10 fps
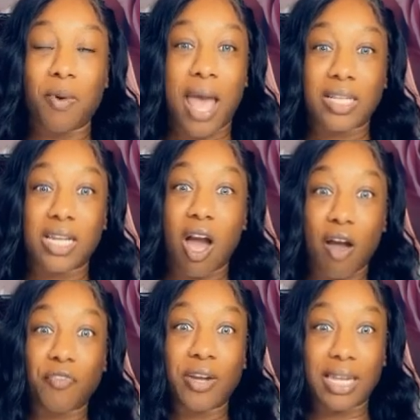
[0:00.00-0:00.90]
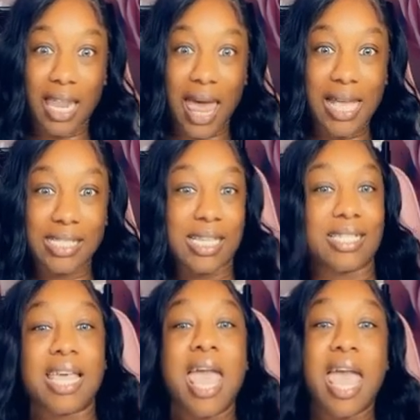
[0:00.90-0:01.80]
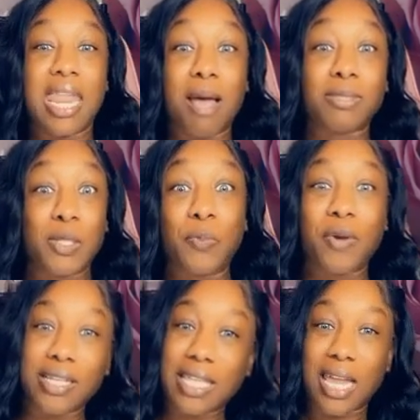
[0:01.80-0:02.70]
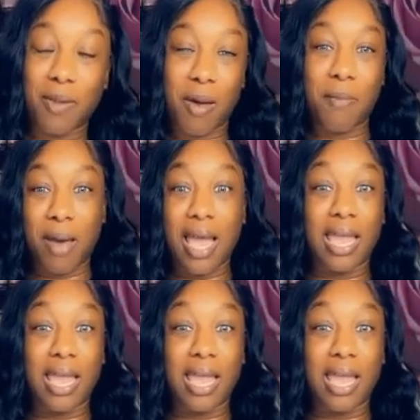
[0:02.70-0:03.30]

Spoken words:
actually offering classes, and I'm super excited about mine.